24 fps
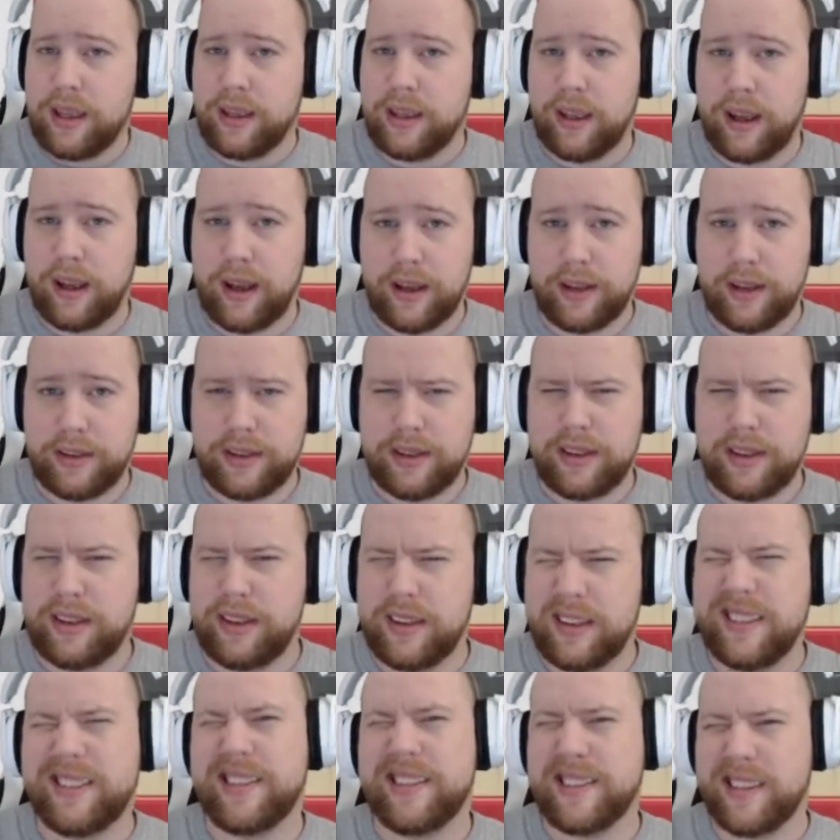Uh,
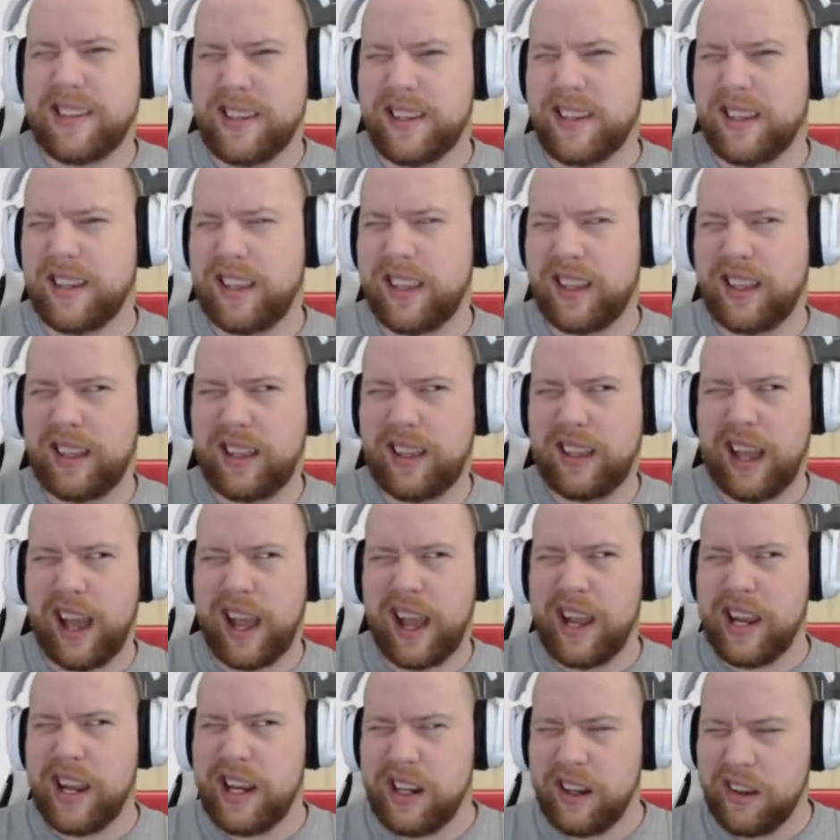this is
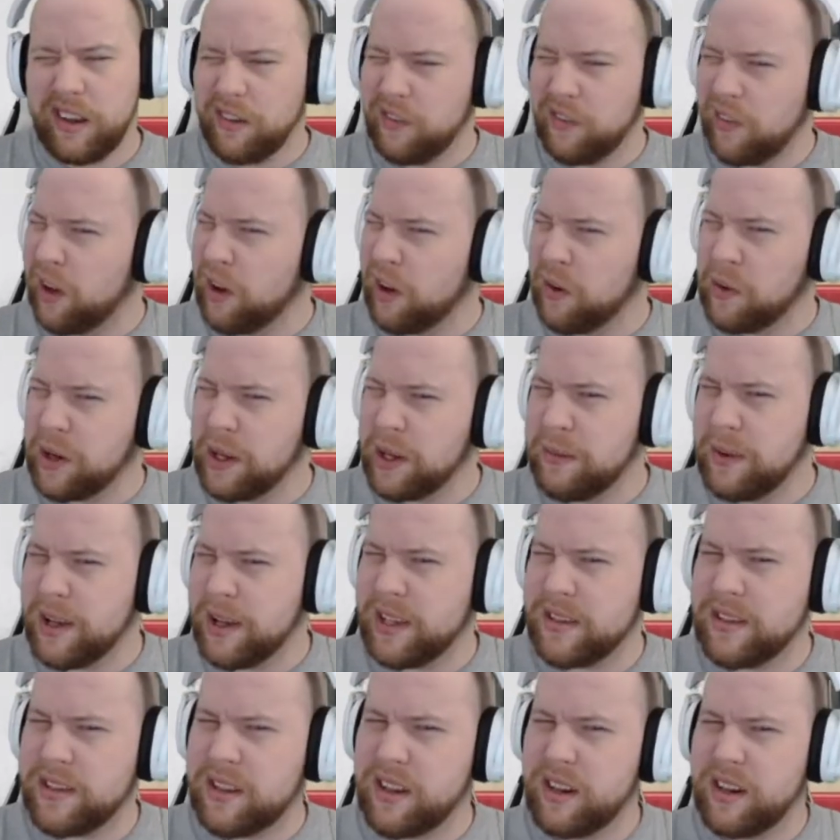kind of a
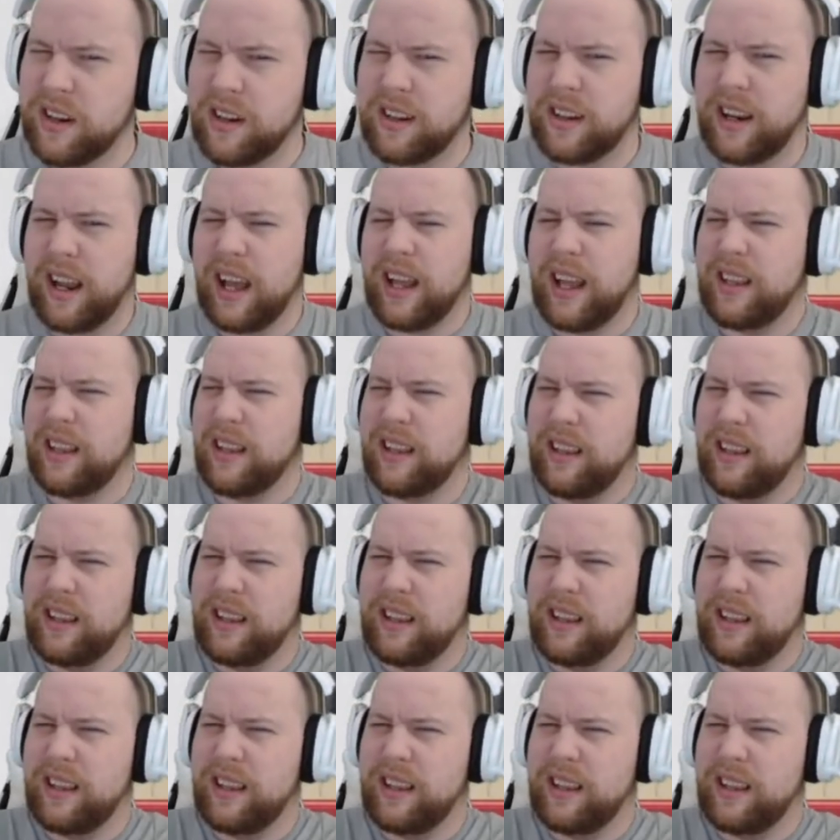remaster, not